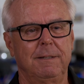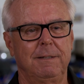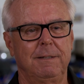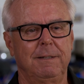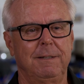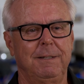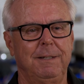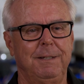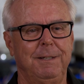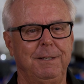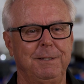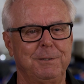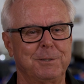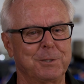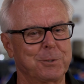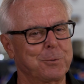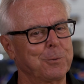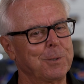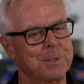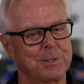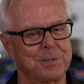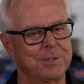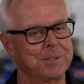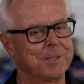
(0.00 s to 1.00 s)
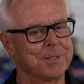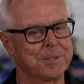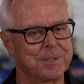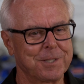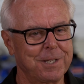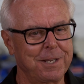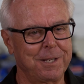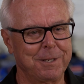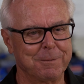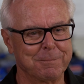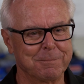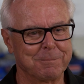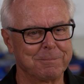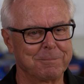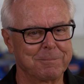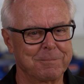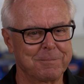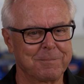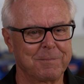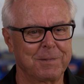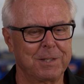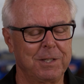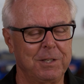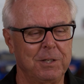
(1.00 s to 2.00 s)
It just wasn't the same.
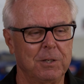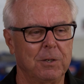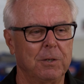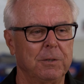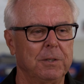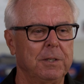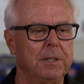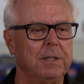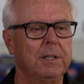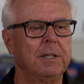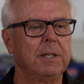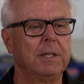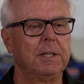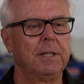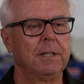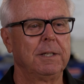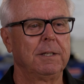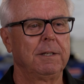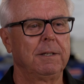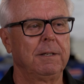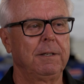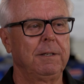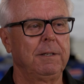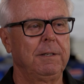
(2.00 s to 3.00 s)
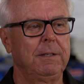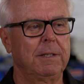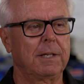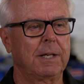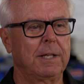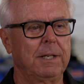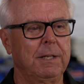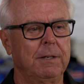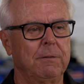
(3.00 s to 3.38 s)
Not